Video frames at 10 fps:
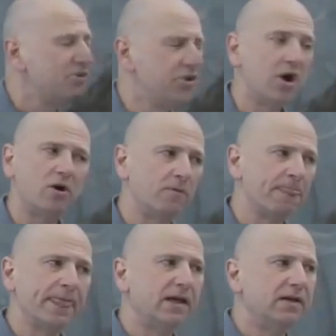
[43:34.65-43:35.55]
no.
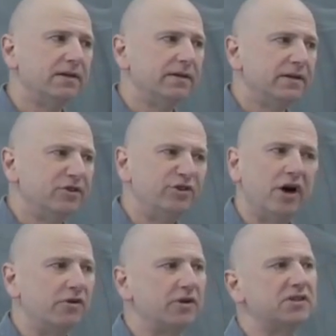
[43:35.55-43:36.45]

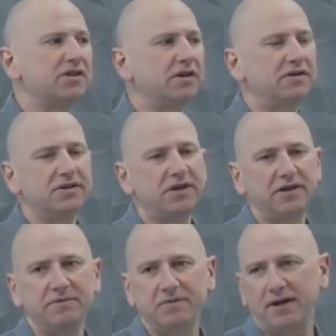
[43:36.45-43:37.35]
No, there's, there,